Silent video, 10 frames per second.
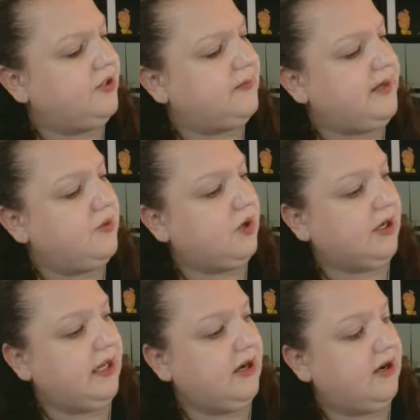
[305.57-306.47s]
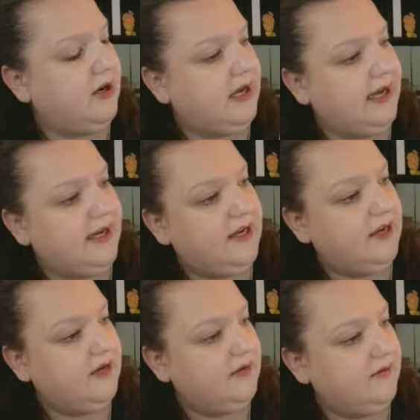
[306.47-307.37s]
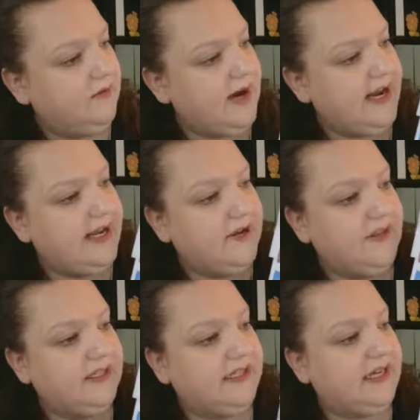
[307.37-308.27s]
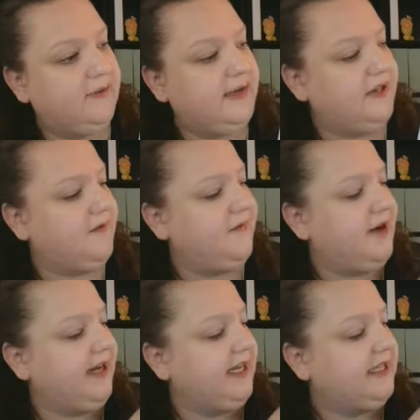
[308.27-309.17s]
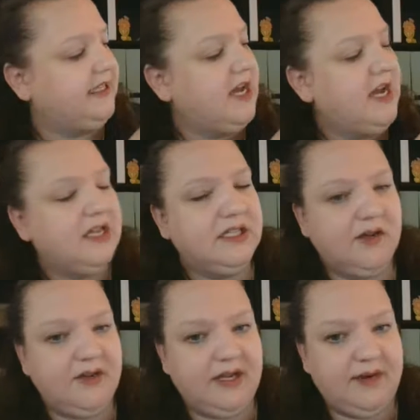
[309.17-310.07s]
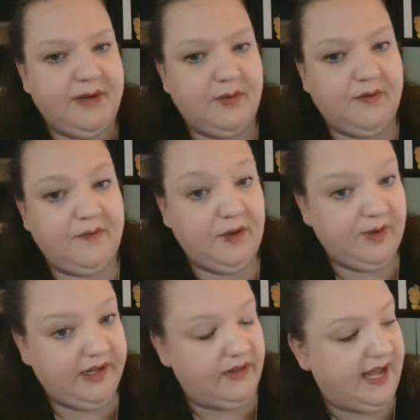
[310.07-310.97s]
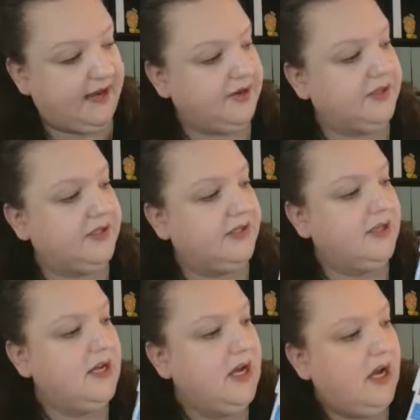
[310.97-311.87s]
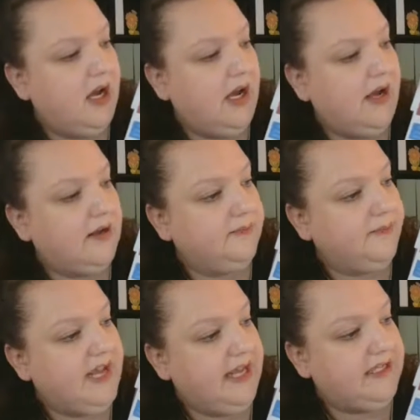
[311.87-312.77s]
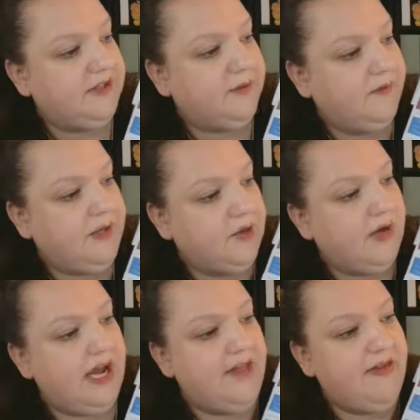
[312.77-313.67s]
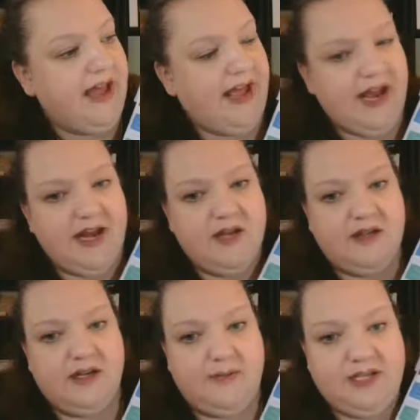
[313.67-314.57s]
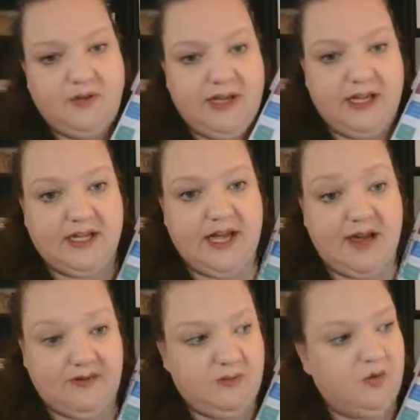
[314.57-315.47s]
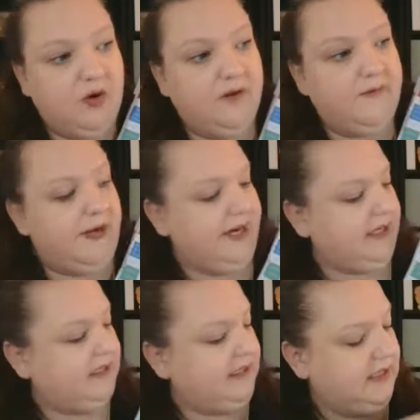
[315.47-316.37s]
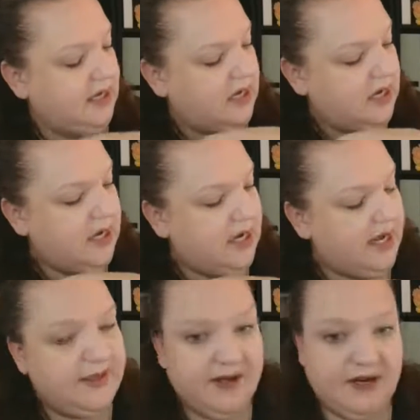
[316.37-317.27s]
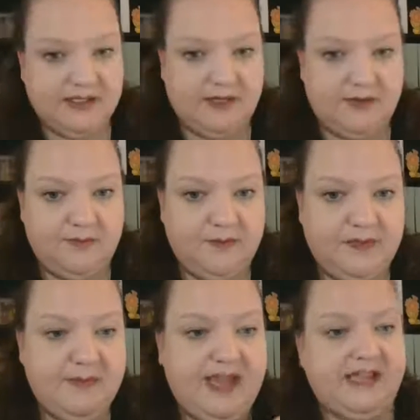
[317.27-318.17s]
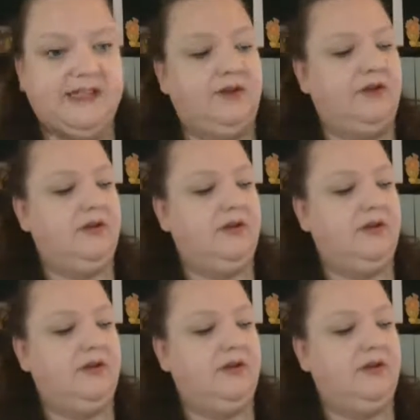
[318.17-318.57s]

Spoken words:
going to be working on right here, this is going to be their phonics. So they're going to be reviewing letters. I like to review, and then they're going to be doing even more phonics, and then also the maze.